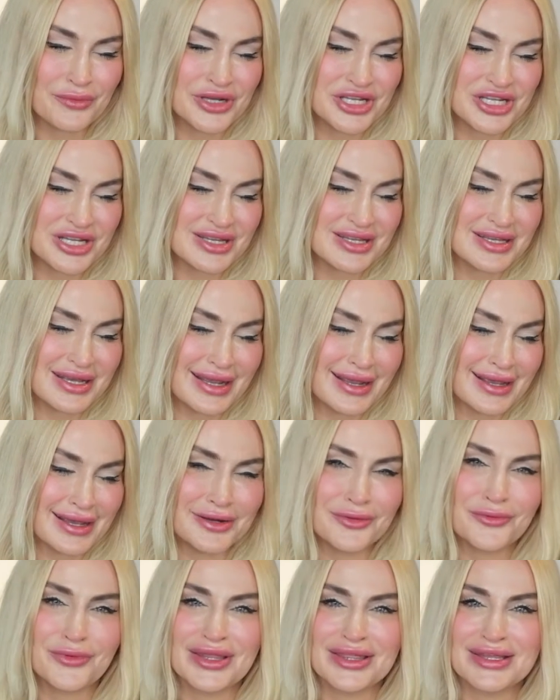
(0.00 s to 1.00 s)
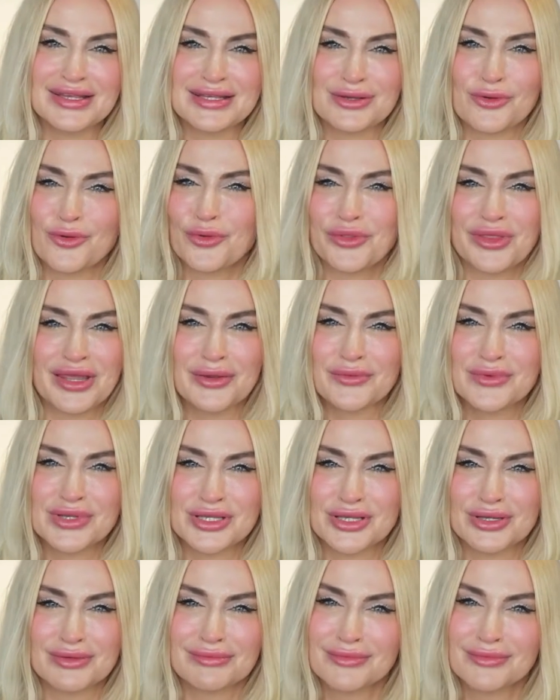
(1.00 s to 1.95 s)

which is like kind of when this whole thing was